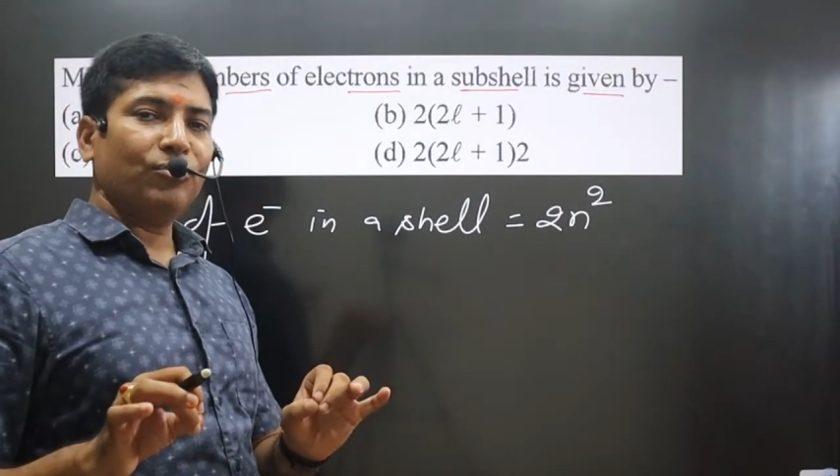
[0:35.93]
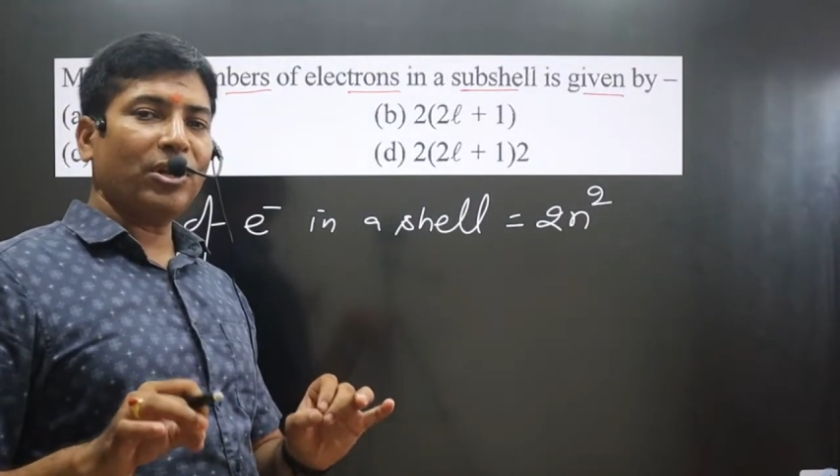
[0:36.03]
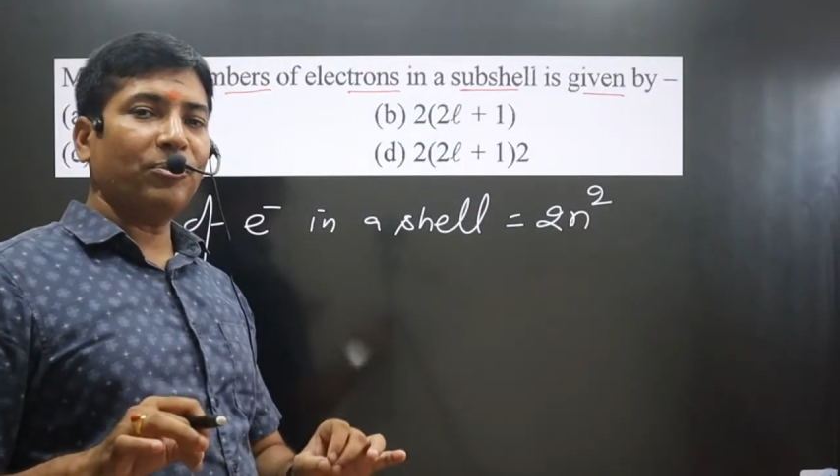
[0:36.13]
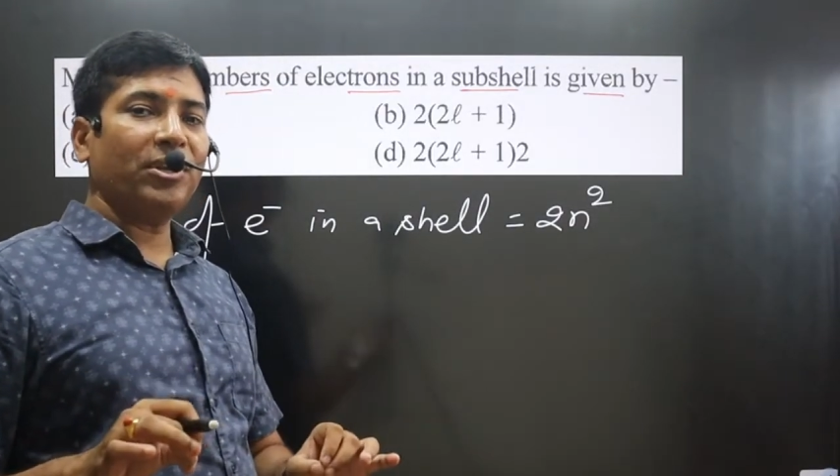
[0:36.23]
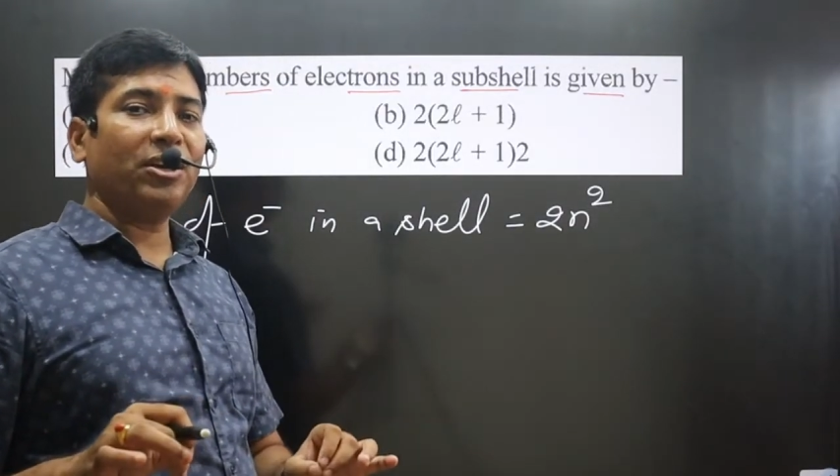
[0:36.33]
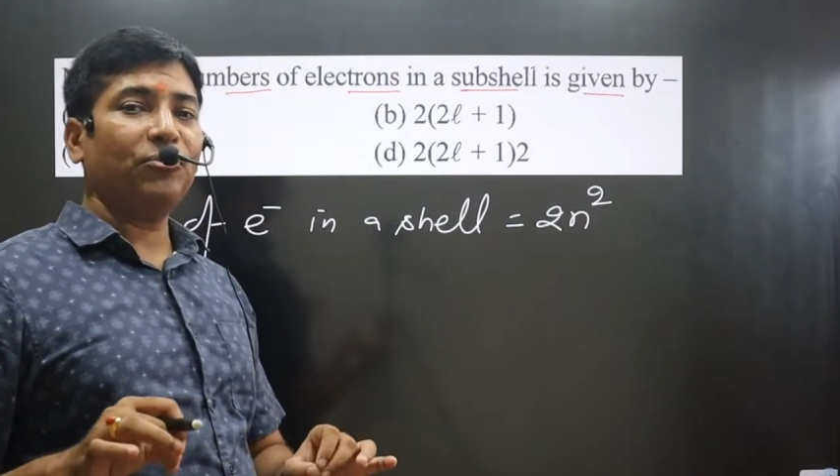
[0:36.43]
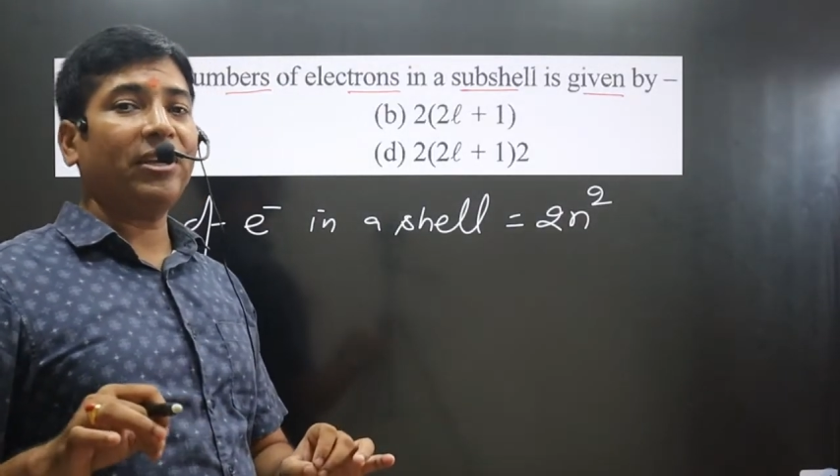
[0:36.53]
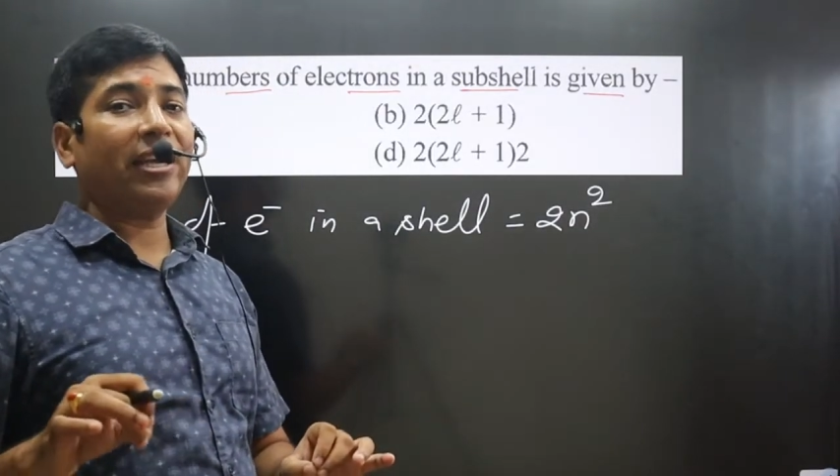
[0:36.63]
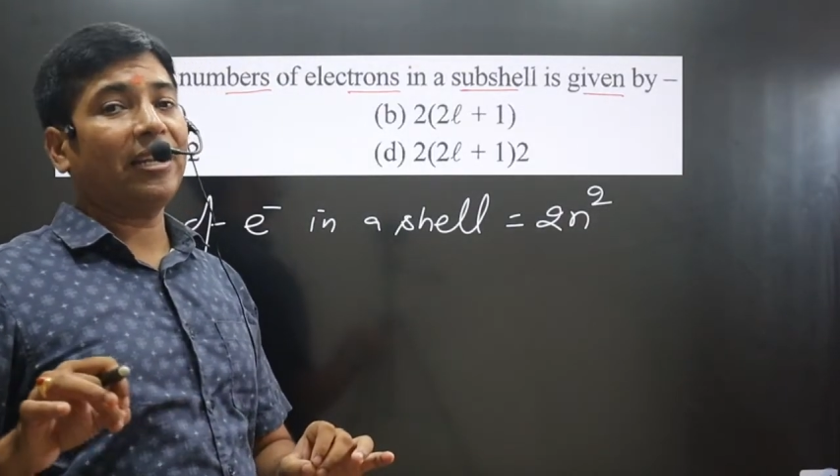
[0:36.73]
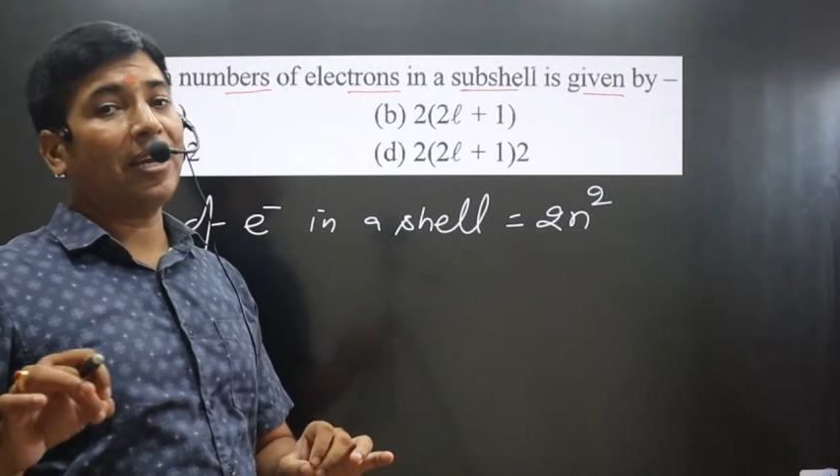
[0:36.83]
from there
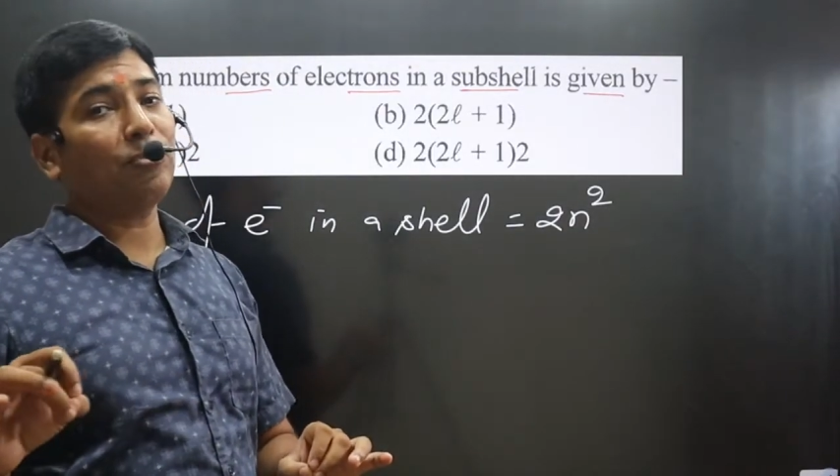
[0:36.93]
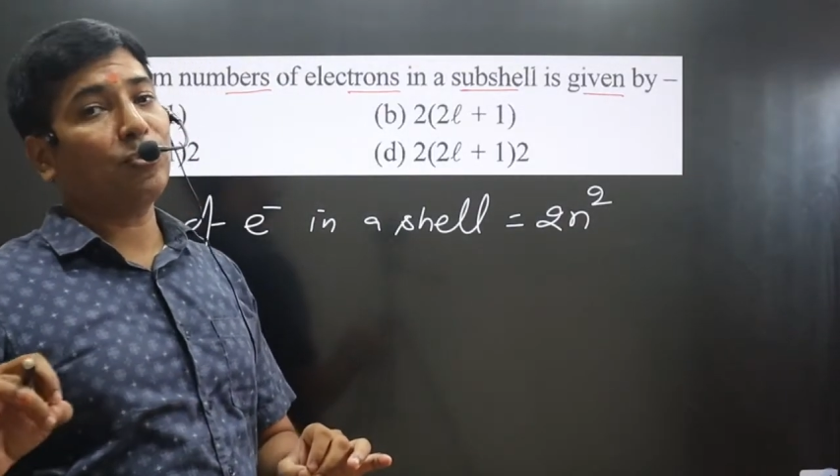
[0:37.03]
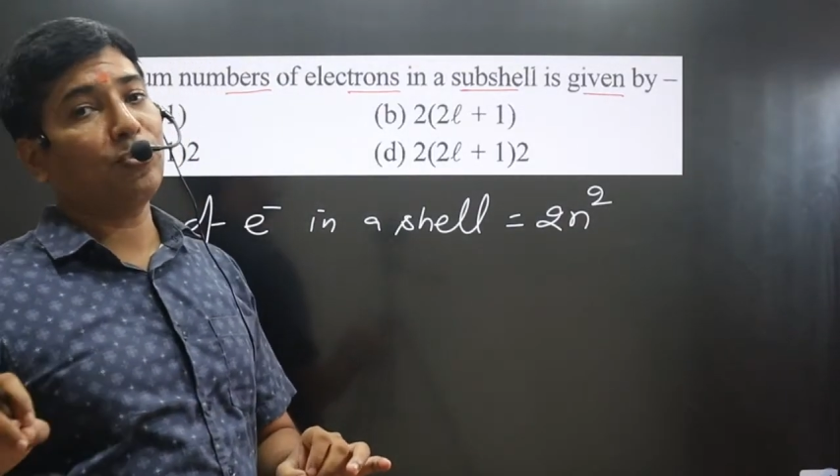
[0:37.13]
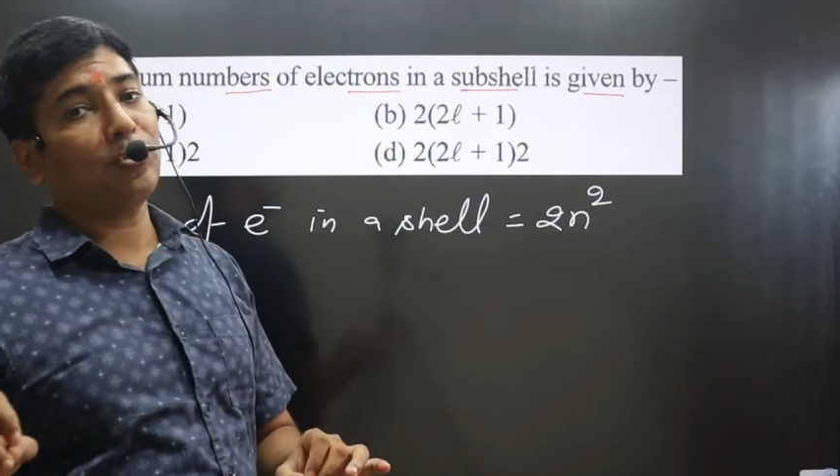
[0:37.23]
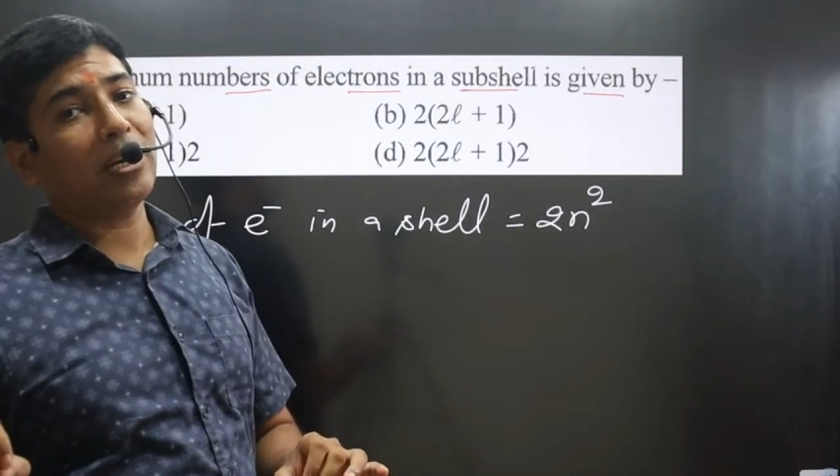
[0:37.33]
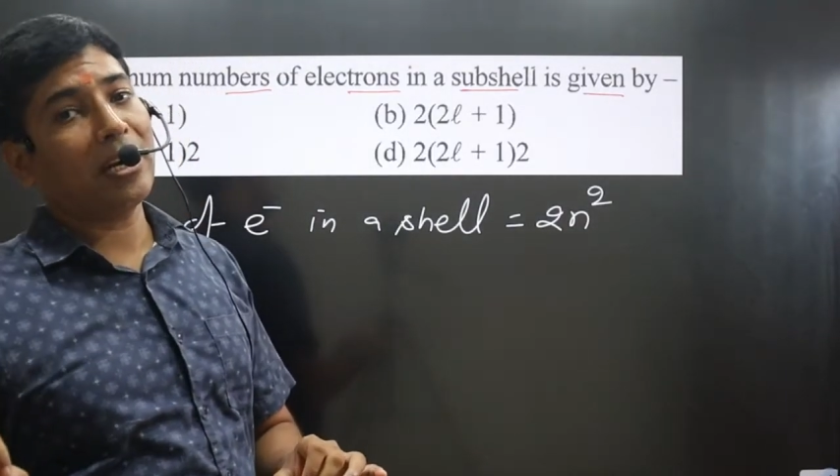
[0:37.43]
we can come to know the